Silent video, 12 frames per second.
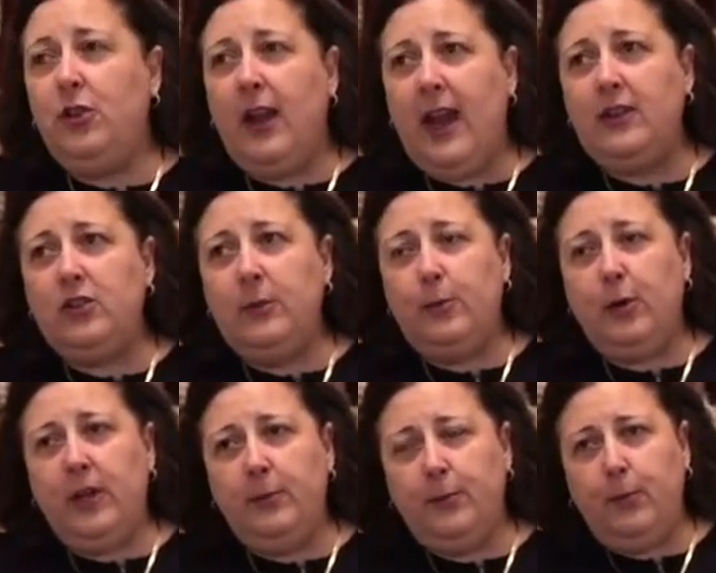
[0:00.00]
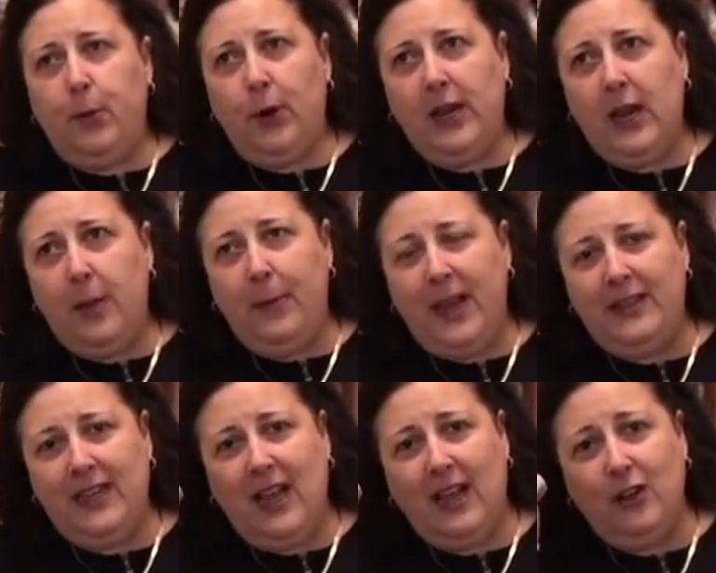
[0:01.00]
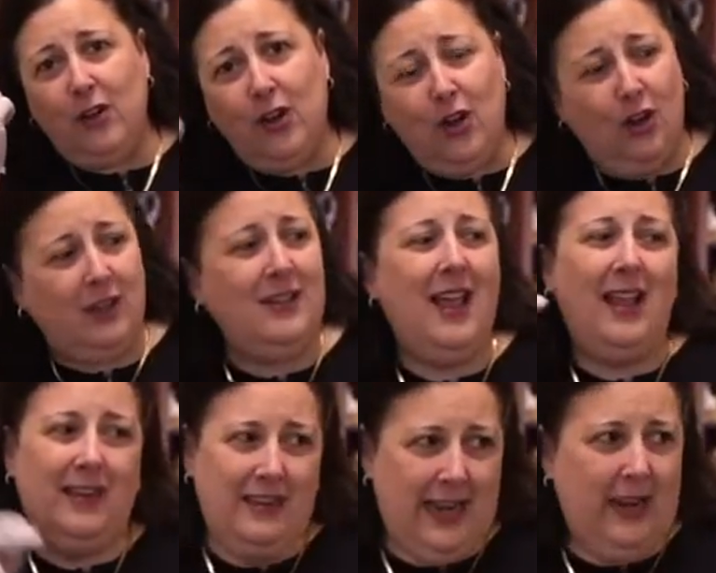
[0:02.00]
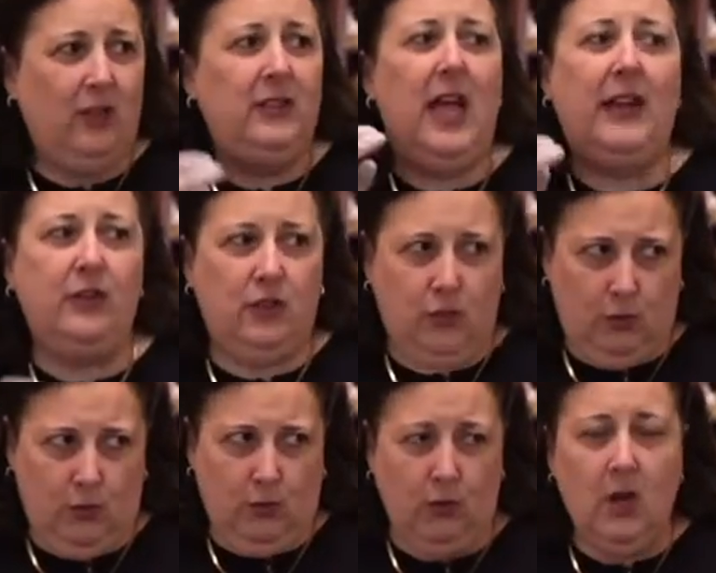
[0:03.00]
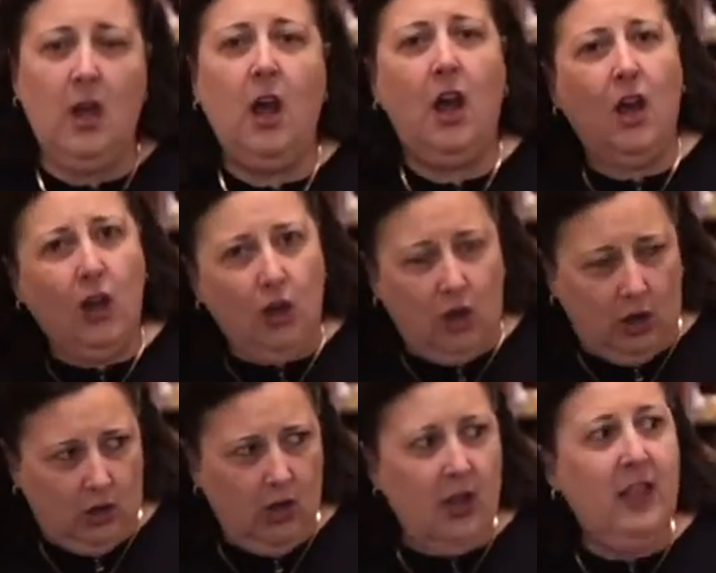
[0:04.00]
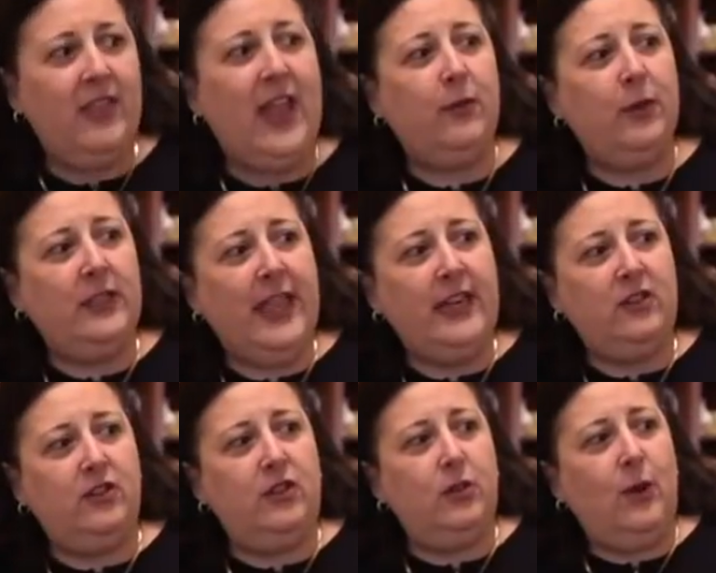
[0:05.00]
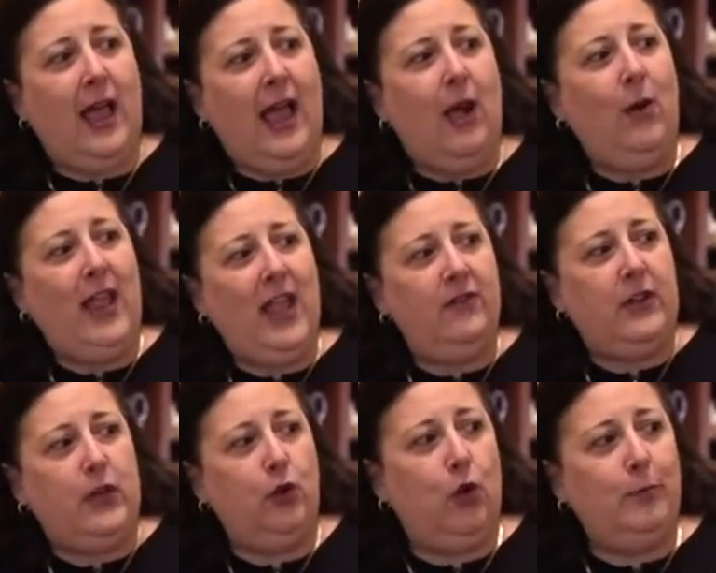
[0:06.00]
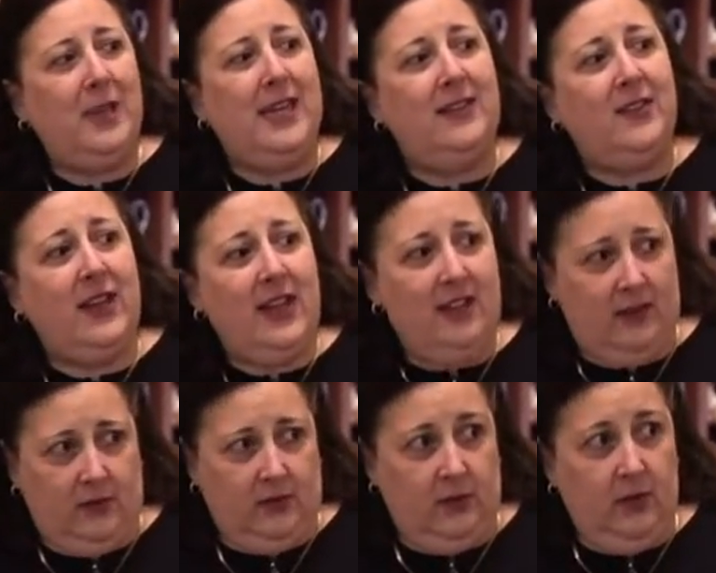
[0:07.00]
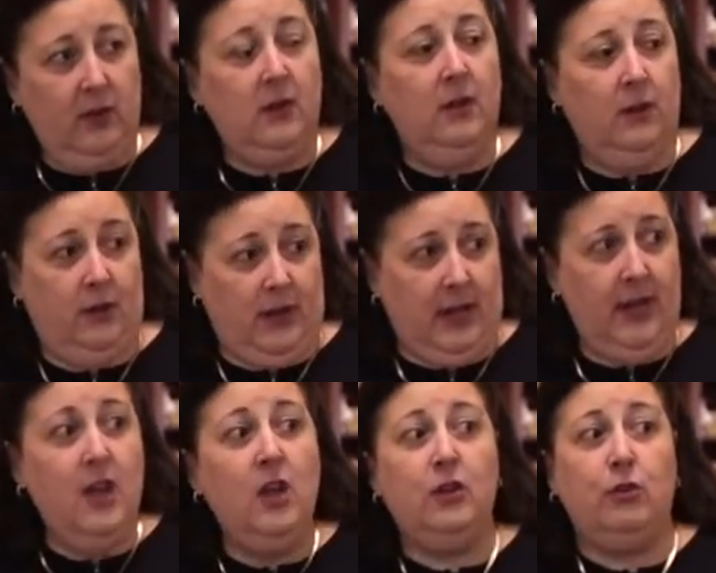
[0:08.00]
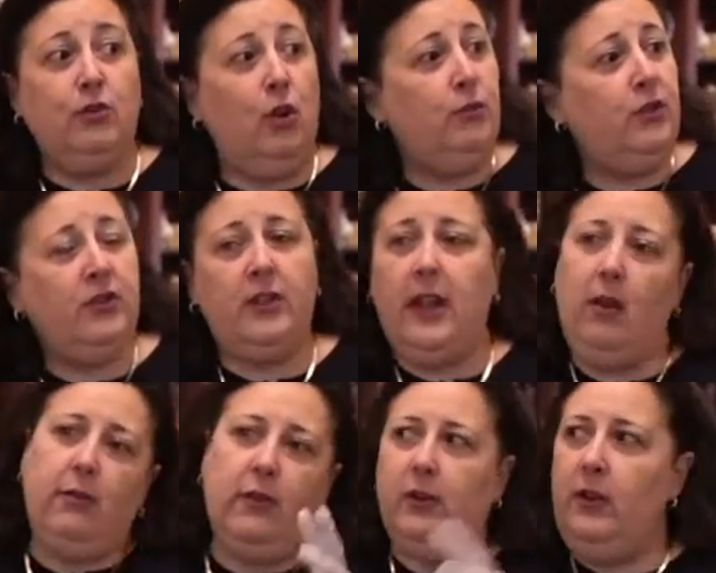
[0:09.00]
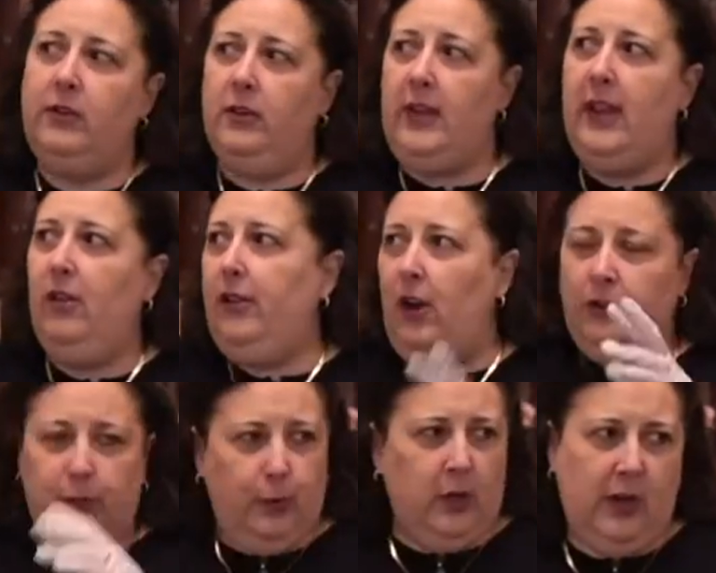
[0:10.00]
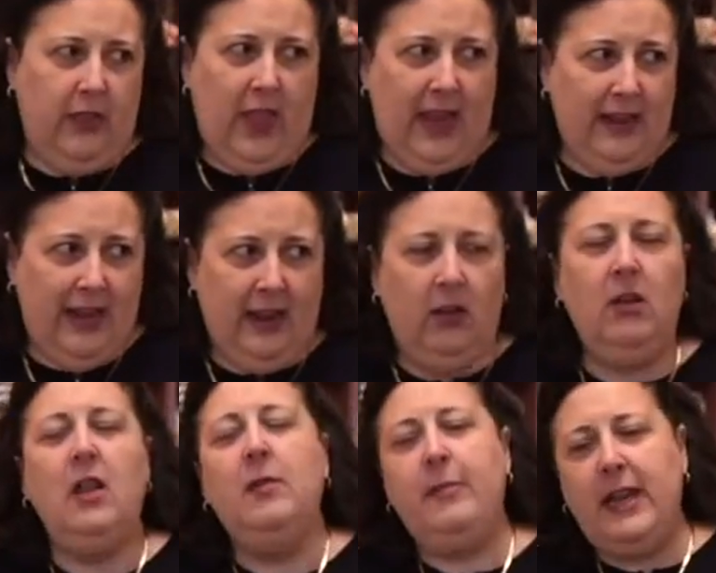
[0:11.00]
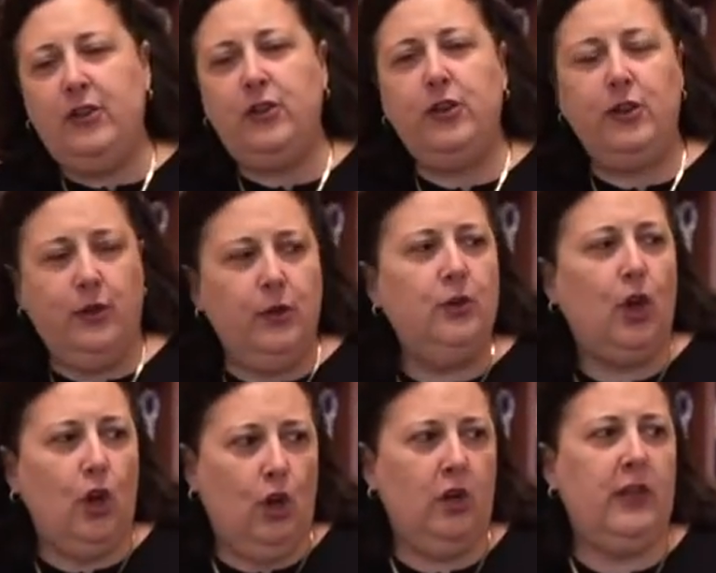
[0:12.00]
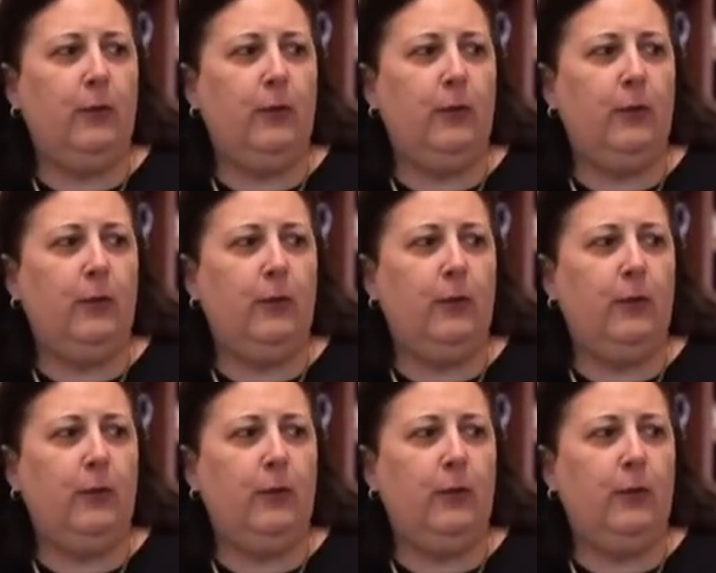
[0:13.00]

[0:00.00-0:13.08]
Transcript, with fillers: you are actually putting putting a painting on a hook, not a nail, not a screw, a hook that relates to how heavy your piece is. Okay, so don't just say, oh, there's a nail there, I'll just put it on that nail. Make sure you use a hook